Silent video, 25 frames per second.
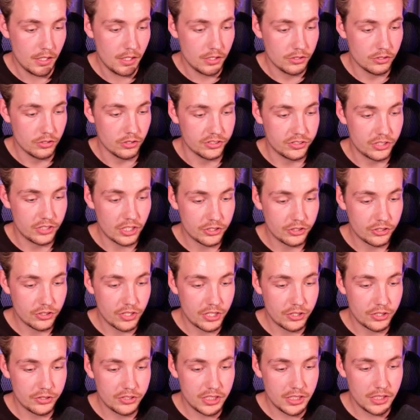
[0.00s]
So let's just try
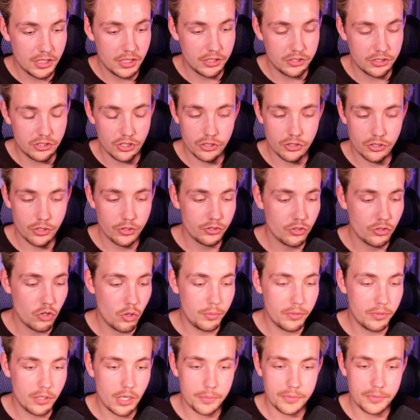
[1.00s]
to see it. It's just going to
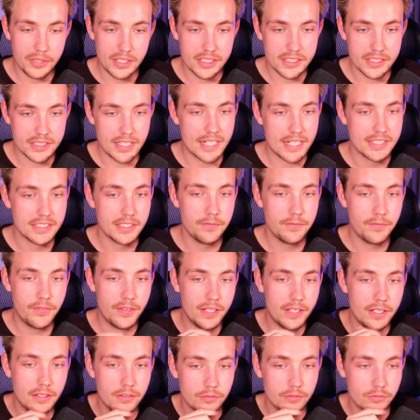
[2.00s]
open up the exact same
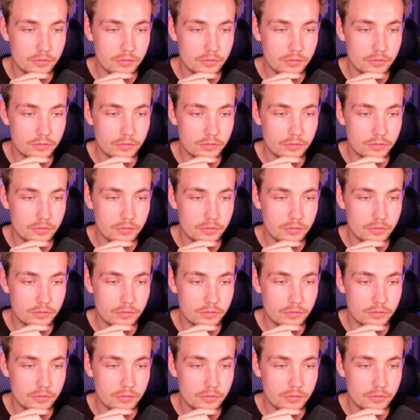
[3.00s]
thing.